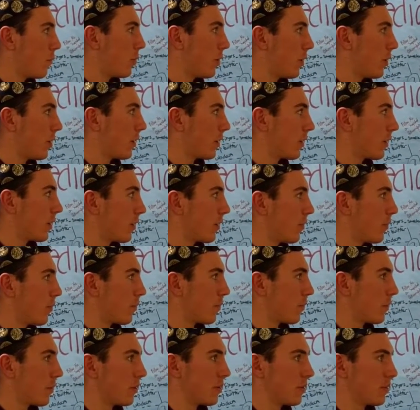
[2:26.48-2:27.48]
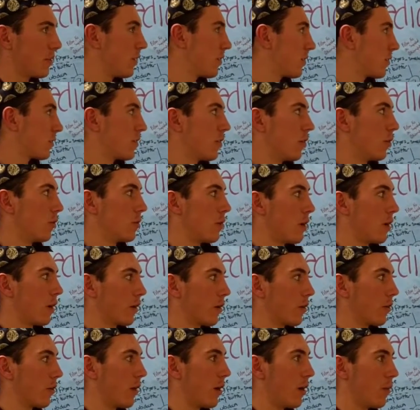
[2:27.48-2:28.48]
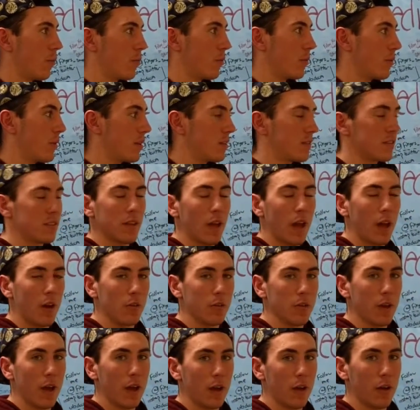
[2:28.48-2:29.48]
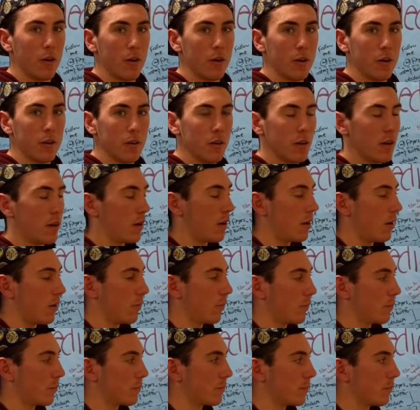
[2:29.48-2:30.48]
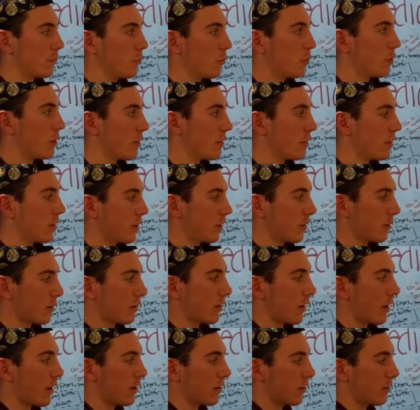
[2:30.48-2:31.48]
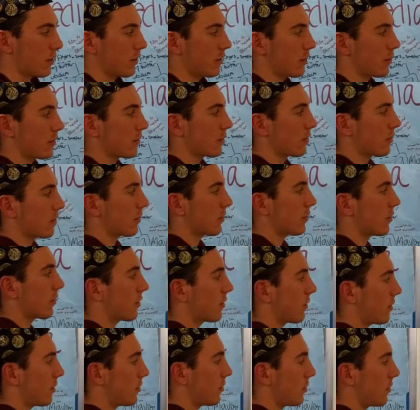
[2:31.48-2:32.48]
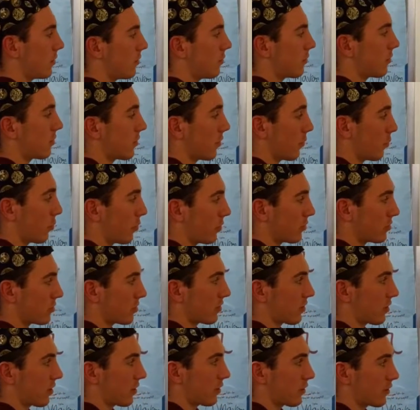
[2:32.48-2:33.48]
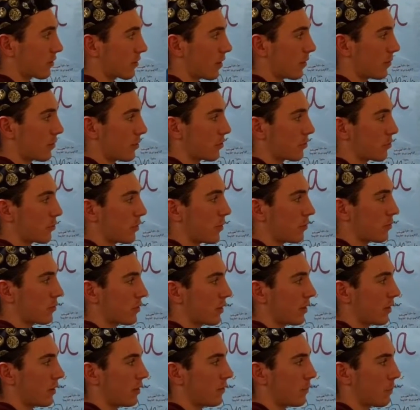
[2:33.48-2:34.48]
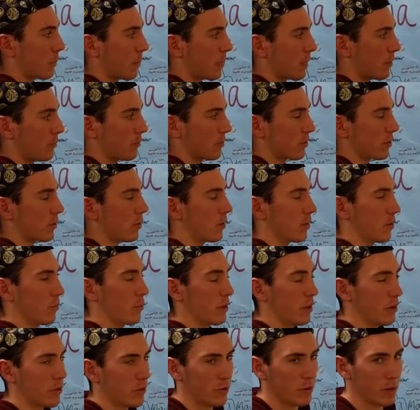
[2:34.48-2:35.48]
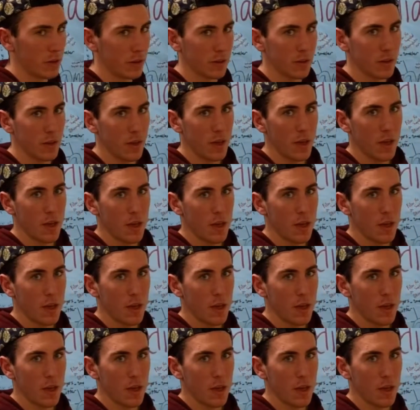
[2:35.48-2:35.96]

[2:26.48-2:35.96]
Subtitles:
but it's no longer up, it's down now. One of the kind of things that you could use to purchase things off this website was called a Bitcoin.